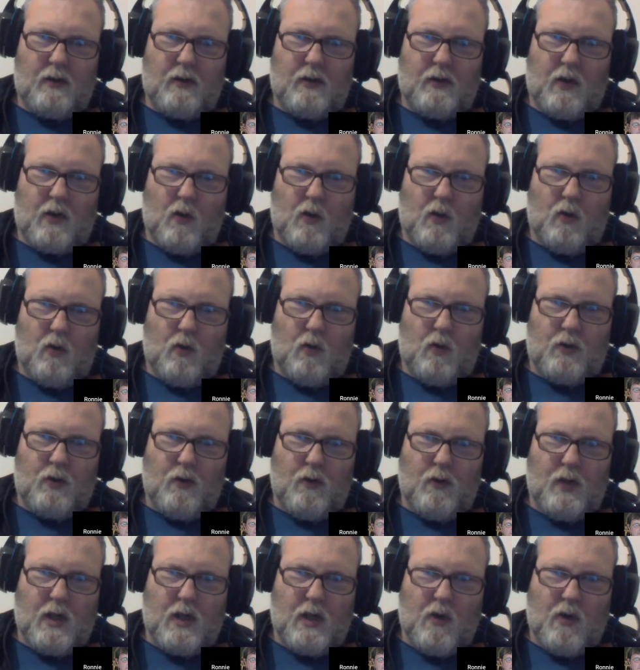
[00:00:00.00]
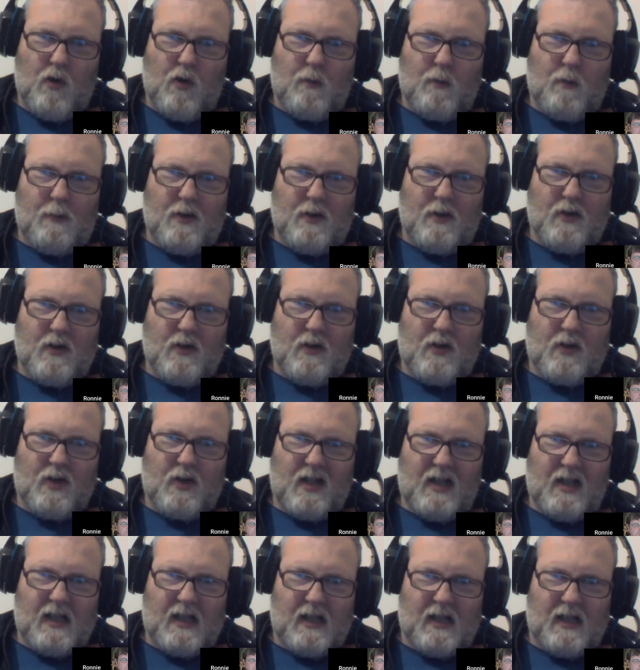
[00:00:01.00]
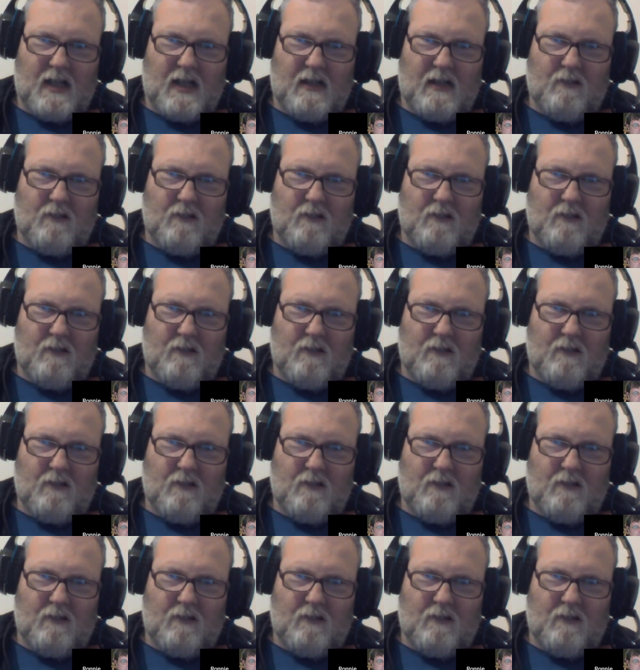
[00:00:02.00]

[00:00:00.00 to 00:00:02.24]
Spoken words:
go to the open sea.